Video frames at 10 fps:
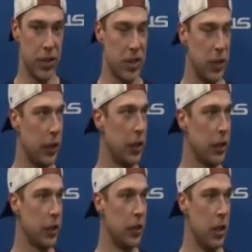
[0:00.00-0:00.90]
see
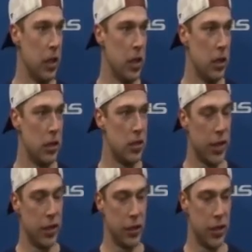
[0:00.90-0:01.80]
it and
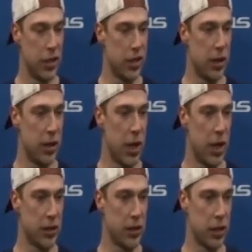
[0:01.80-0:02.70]
staying on the D side of
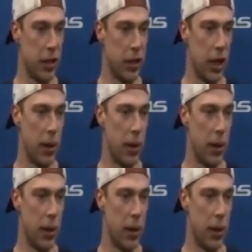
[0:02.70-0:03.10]
pucks. And